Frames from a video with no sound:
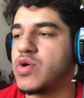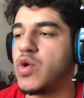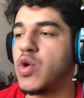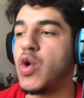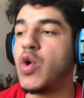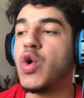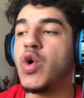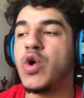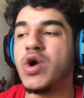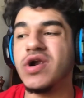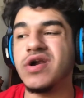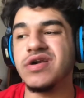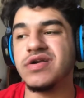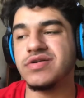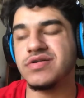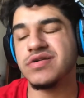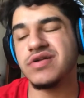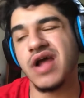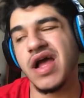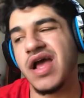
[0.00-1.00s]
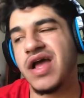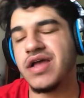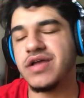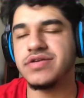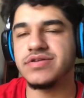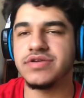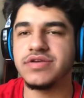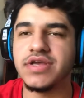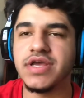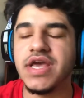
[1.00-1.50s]
or,
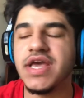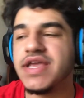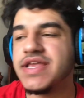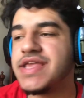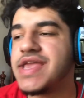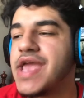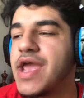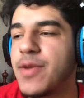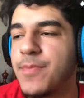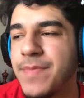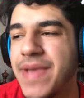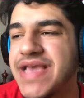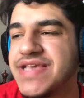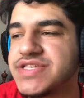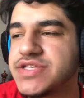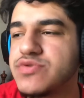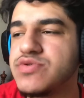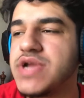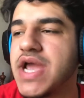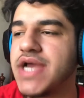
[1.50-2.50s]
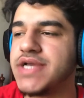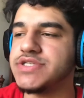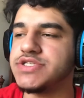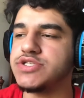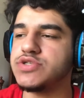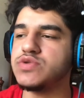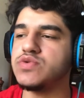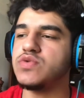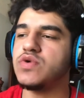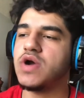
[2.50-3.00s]
uh, yeah, basically reacting
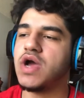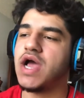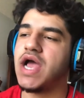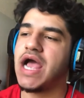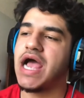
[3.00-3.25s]
to